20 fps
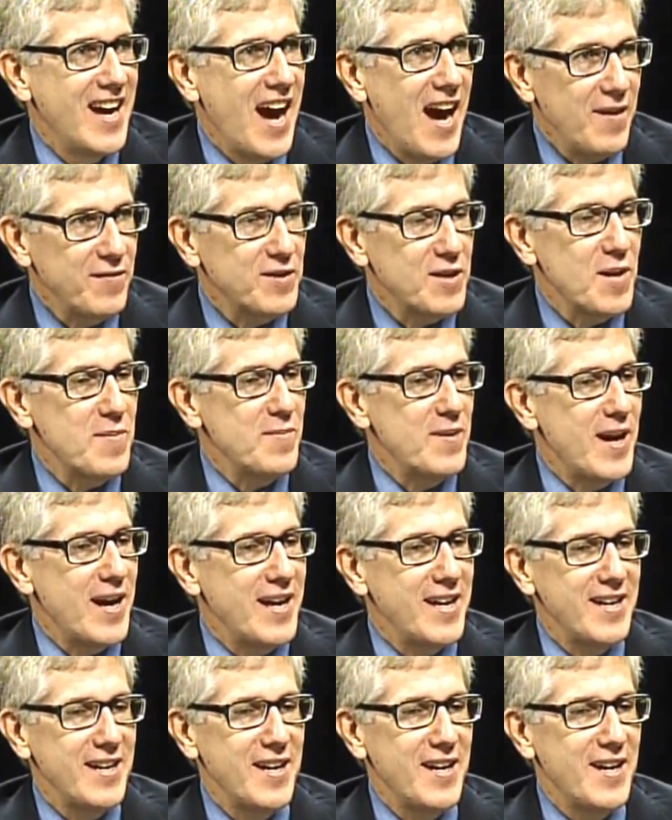I have some.
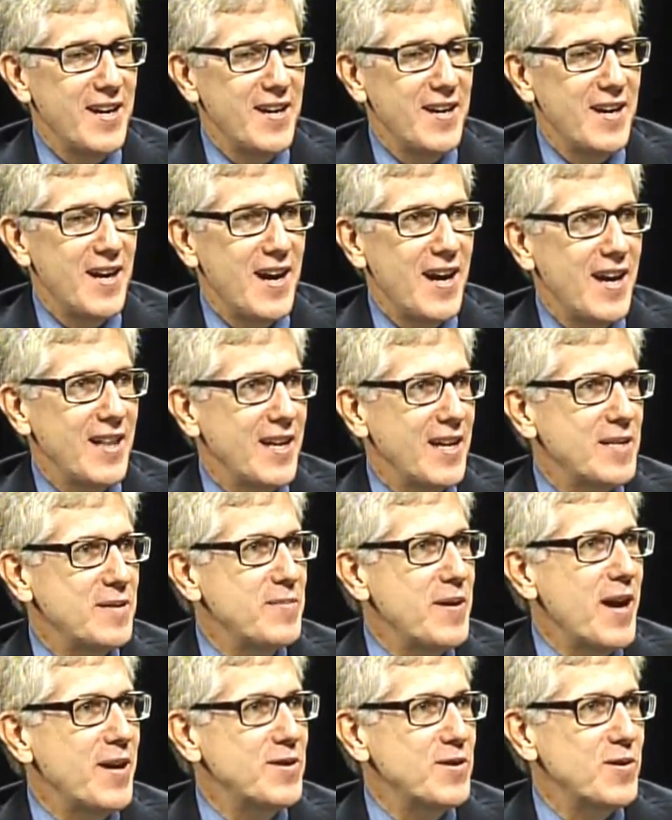I uh, I like to
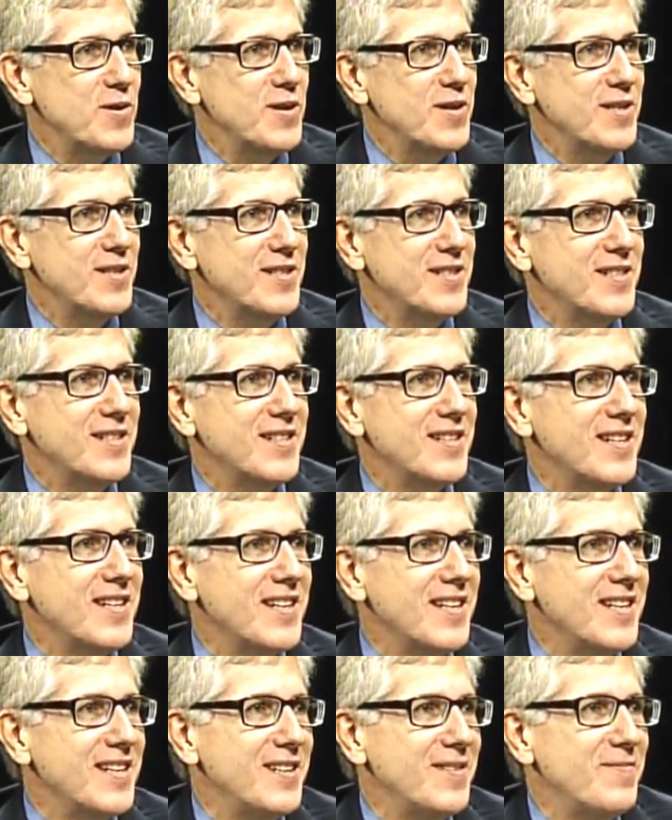be outdoors. Oh,
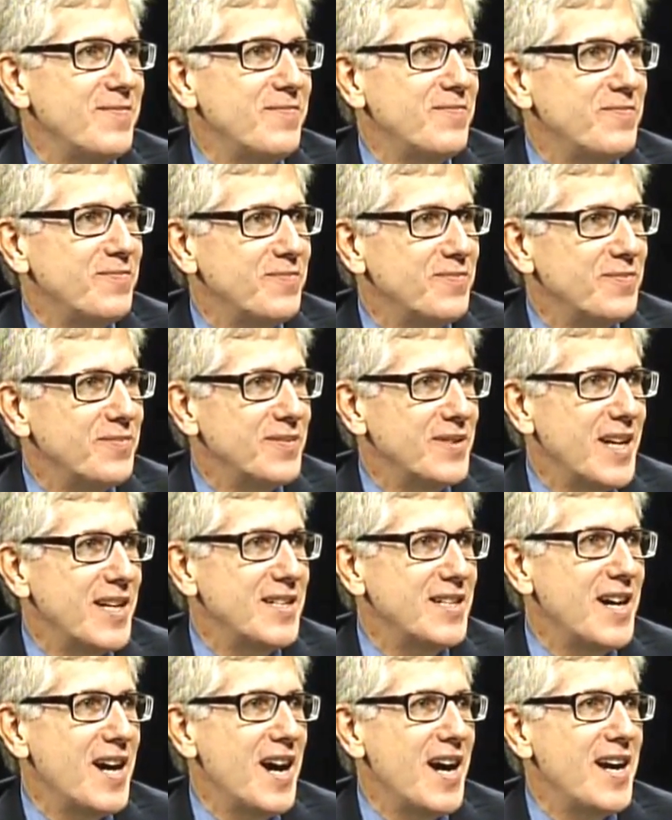I
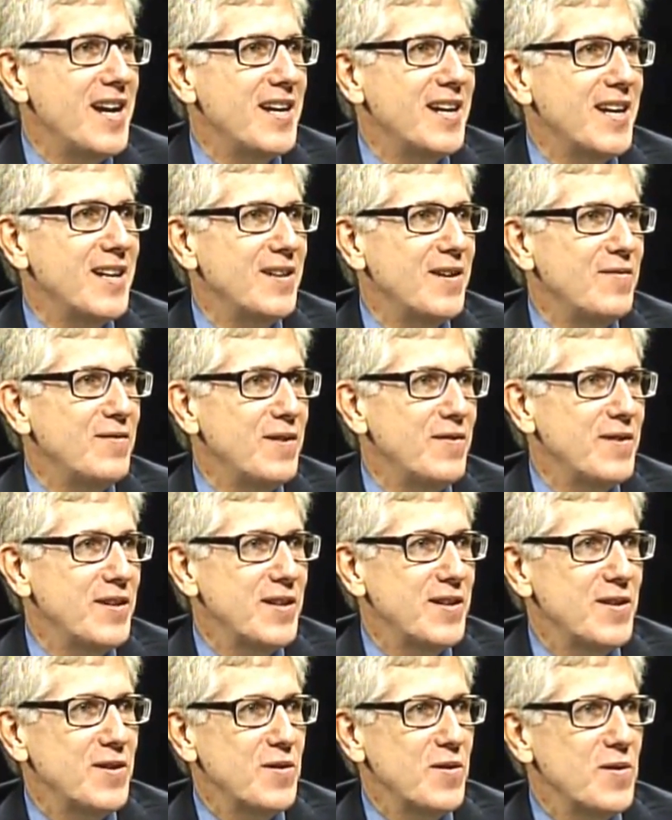like to hike. I love living
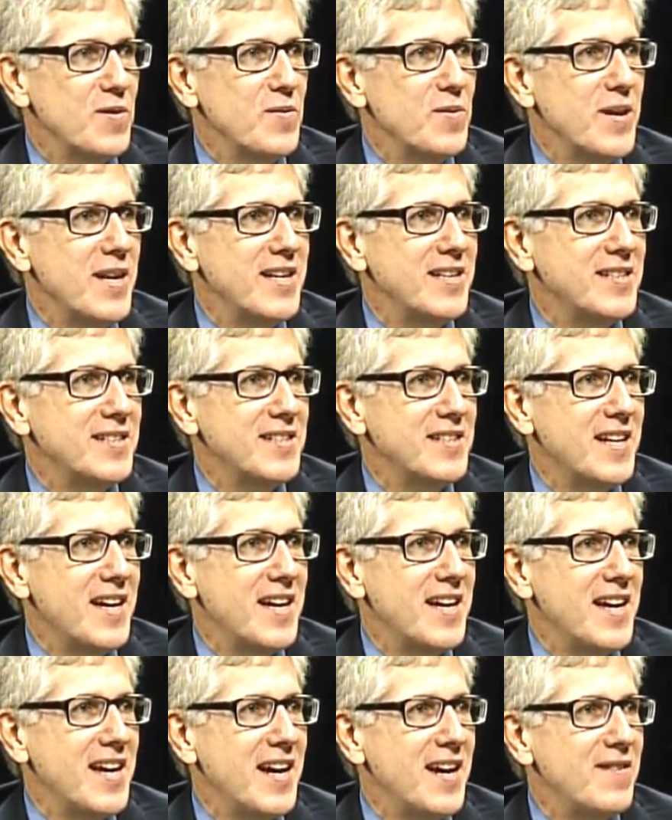in the Northwest.
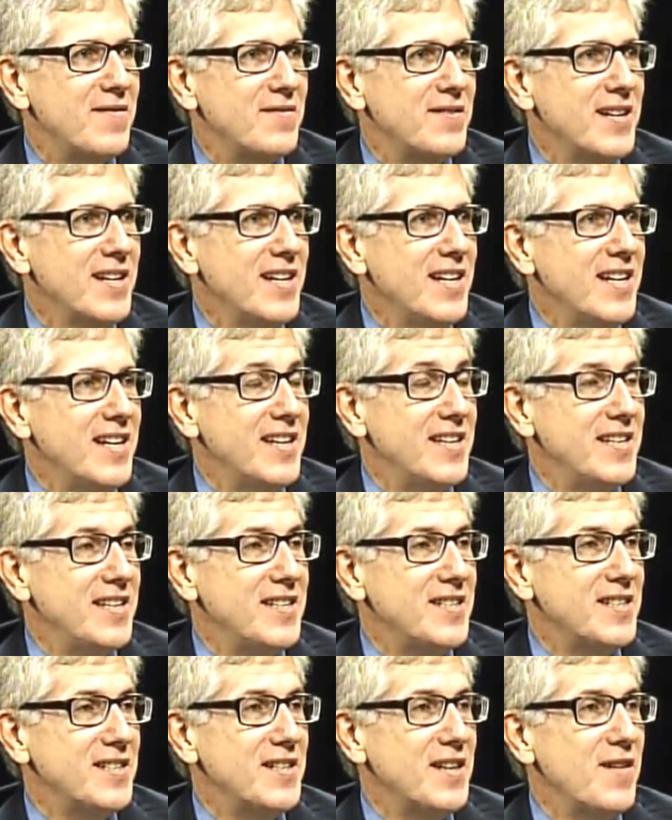I have a
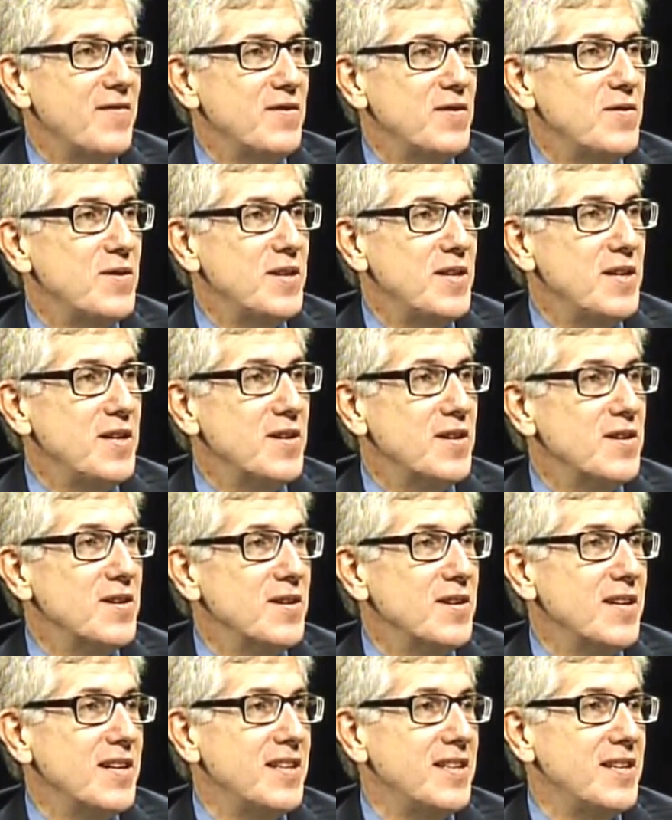niece and nephew
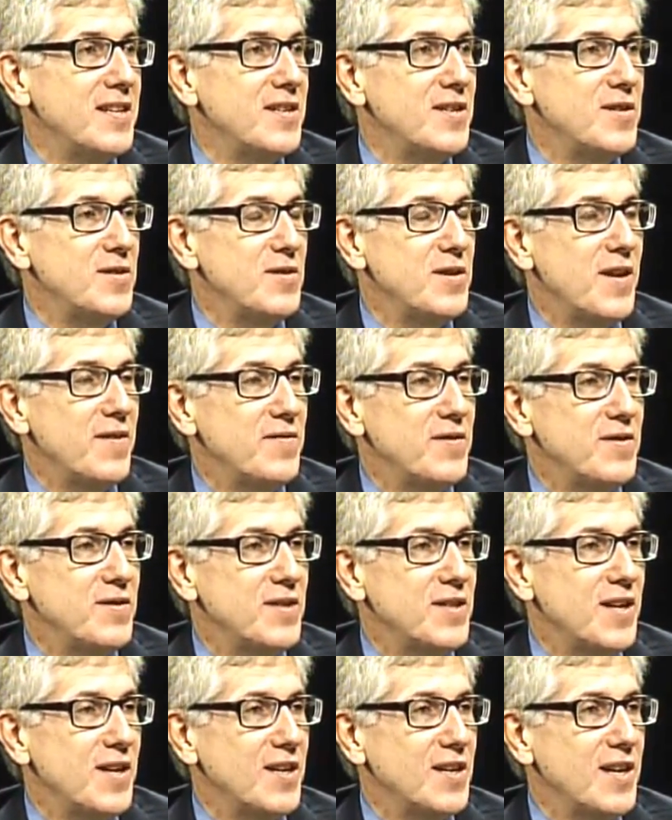here, and then two nephews
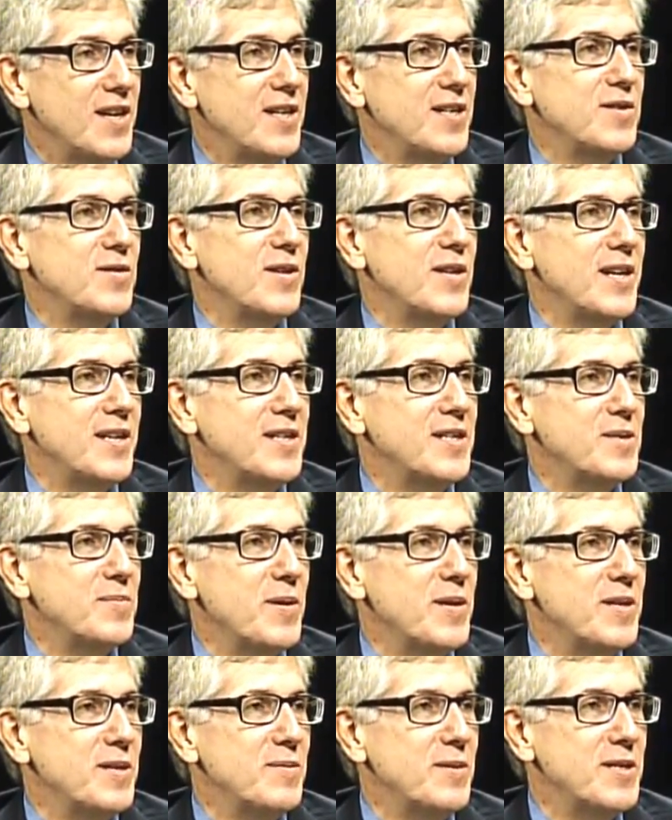in LA. So I like to
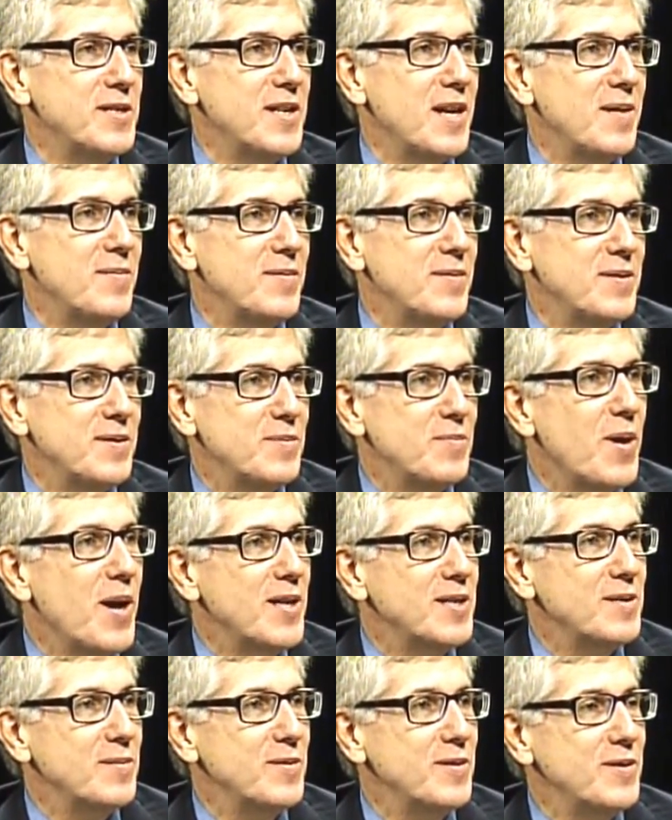spend as much time as
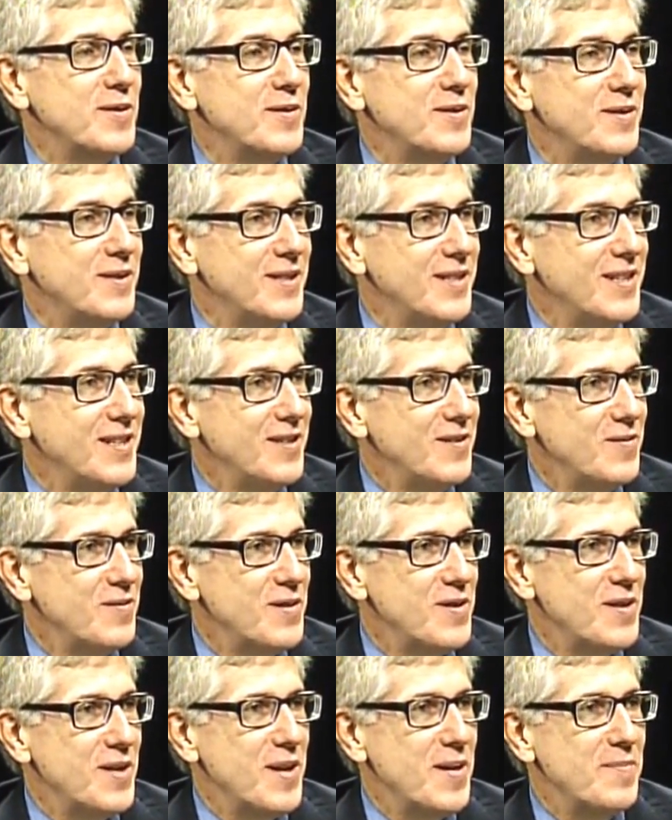possible mm-hmm.
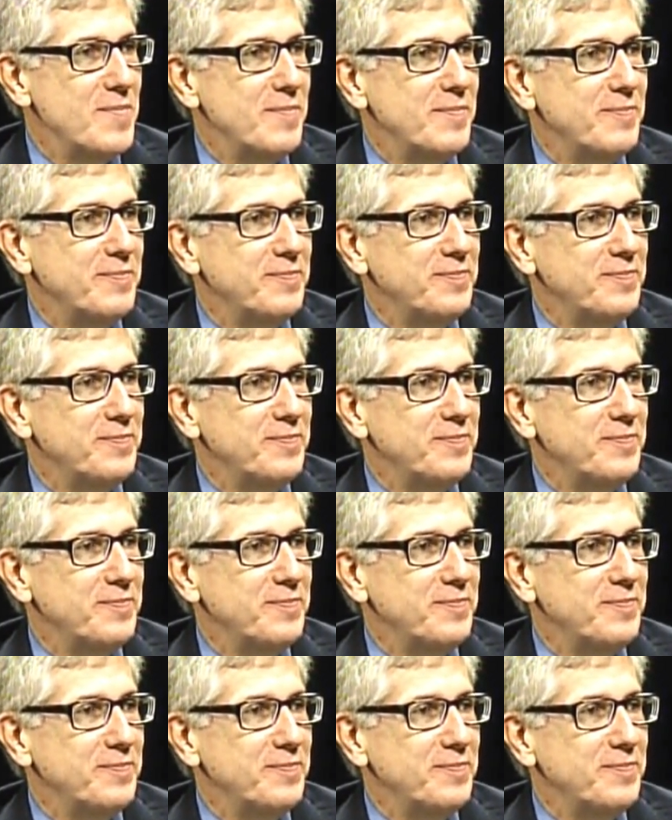with them.